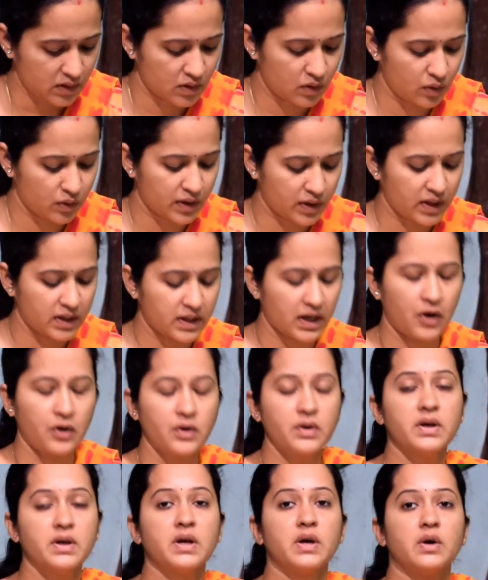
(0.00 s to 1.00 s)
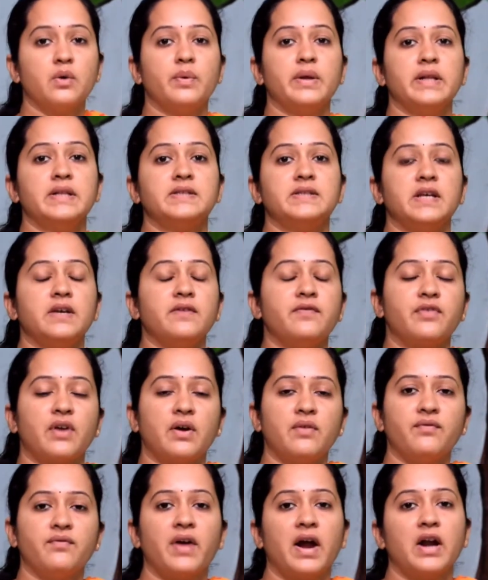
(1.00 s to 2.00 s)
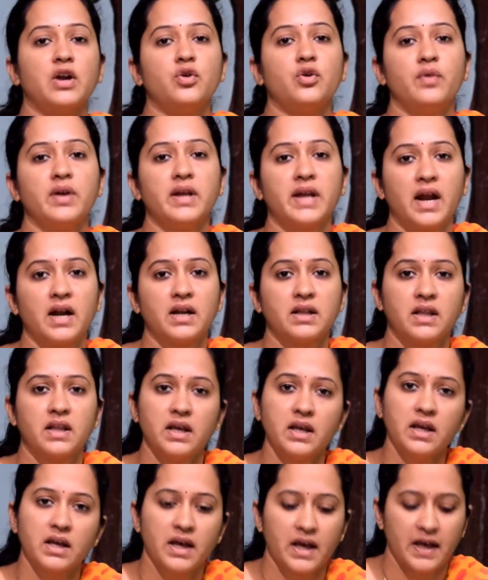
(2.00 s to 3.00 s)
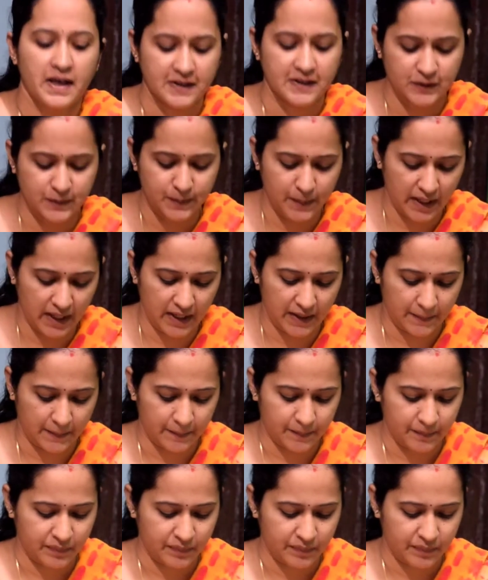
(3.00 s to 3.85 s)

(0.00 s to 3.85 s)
Okay, now we'll see from where do we get the spring.